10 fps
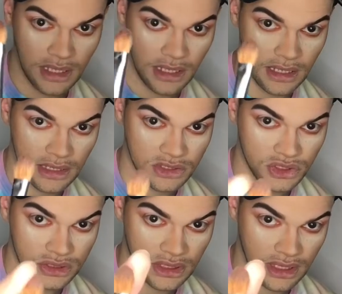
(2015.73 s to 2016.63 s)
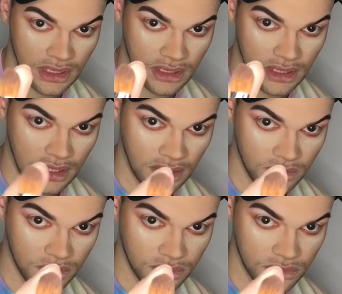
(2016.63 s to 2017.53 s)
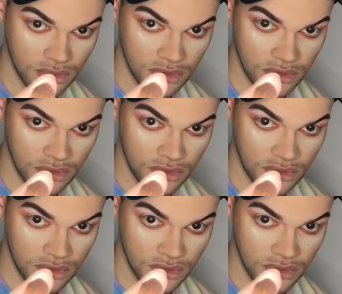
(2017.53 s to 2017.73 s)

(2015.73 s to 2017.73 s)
And it's just an angled